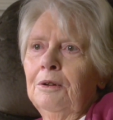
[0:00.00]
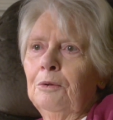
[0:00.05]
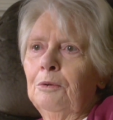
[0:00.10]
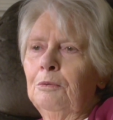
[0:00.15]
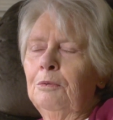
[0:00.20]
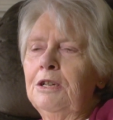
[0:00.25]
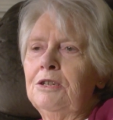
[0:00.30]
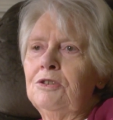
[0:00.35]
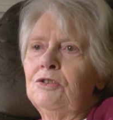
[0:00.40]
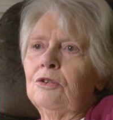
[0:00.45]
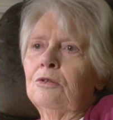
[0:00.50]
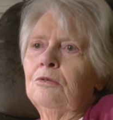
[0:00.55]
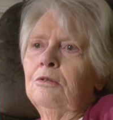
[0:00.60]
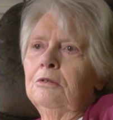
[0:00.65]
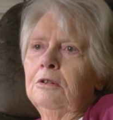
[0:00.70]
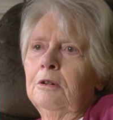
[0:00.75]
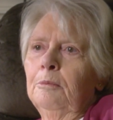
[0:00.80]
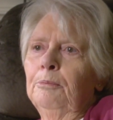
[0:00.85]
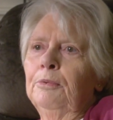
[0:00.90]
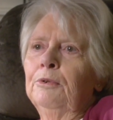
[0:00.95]
we used to
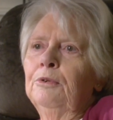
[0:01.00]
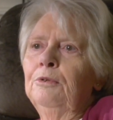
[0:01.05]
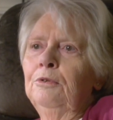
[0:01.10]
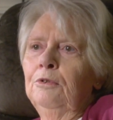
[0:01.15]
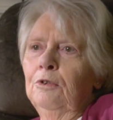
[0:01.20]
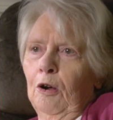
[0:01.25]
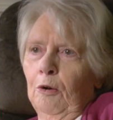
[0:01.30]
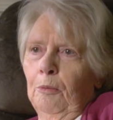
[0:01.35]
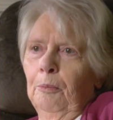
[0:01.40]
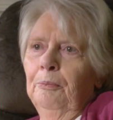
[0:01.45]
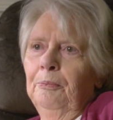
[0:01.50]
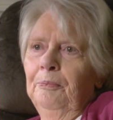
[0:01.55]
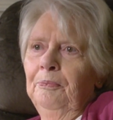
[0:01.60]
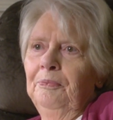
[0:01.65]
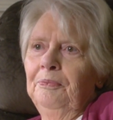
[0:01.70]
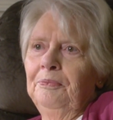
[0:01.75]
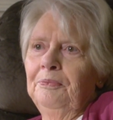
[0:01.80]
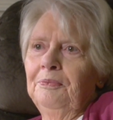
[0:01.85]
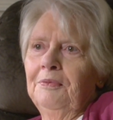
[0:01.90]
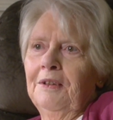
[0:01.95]
call it blue knob,
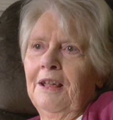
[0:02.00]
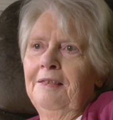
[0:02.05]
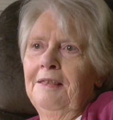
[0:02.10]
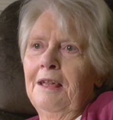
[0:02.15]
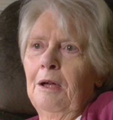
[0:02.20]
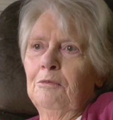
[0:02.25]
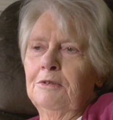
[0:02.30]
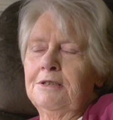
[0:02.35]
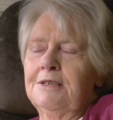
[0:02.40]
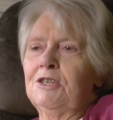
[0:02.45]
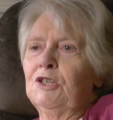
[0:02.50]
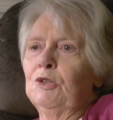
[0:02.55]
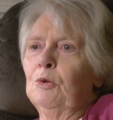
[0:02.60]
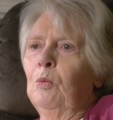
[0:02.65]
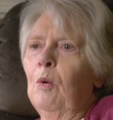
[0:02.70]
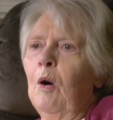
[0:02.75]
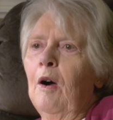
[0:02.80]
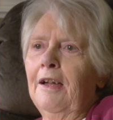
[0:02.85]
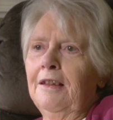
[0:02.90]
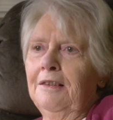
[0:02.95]
and that was to
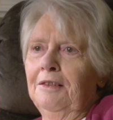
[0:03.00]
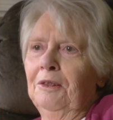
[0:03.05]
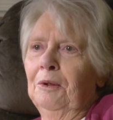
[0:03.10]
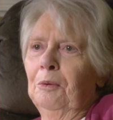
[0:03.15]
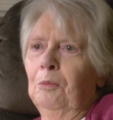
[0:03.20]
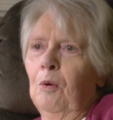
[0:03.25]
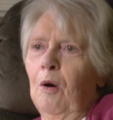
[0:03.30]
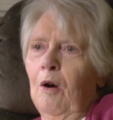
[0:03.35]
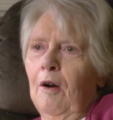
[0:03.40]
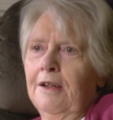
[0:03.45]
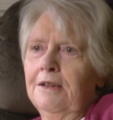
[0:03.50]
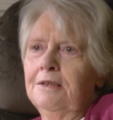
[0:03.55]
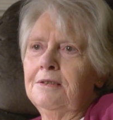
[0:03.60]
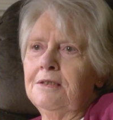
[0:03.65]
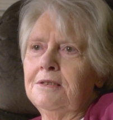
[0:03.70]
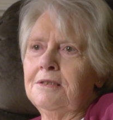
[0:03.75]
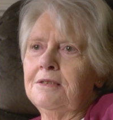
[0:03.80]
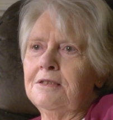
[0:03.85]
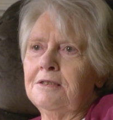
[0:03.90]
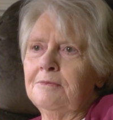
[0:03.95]
whiten the
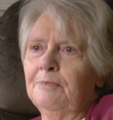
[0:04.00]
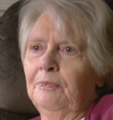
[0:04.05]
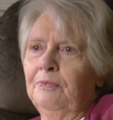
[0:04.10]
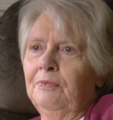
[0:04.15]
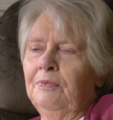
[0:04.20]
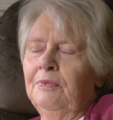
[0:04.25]
whites.